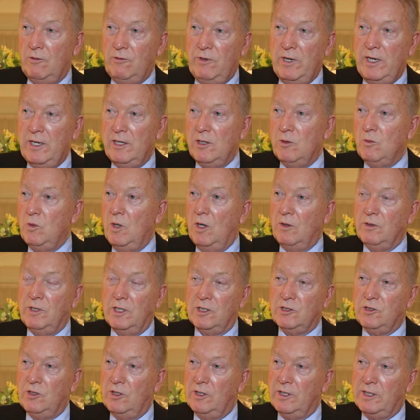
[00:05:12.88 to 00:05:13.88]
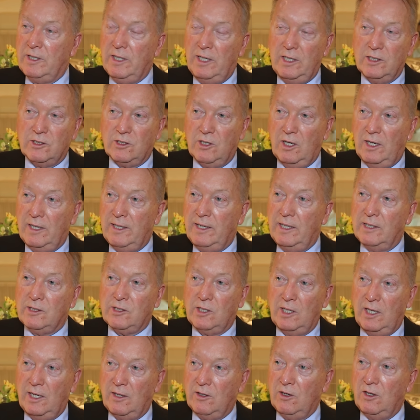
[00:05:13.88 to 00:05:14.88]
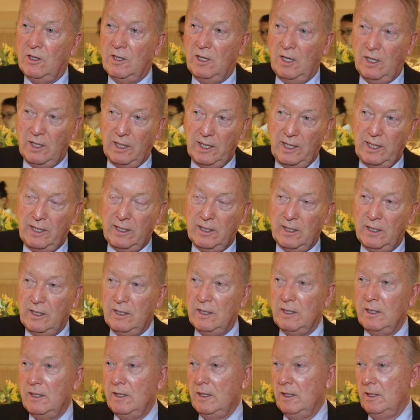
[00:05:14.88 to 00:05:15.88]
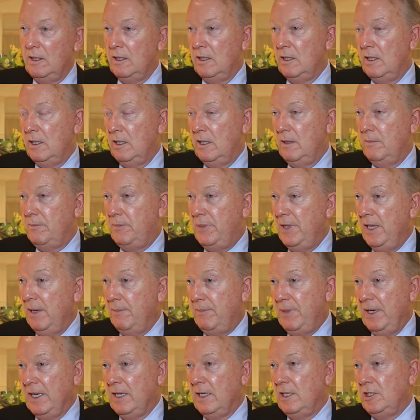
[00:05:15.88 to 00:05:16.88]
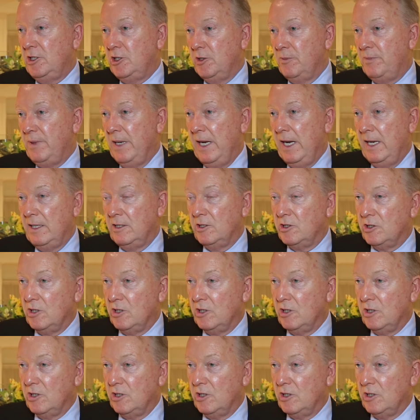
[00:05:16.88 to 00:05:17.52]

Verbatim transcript: Around the world, that's not the case. Like in Italy, they've got La Liga, they're big in Japan.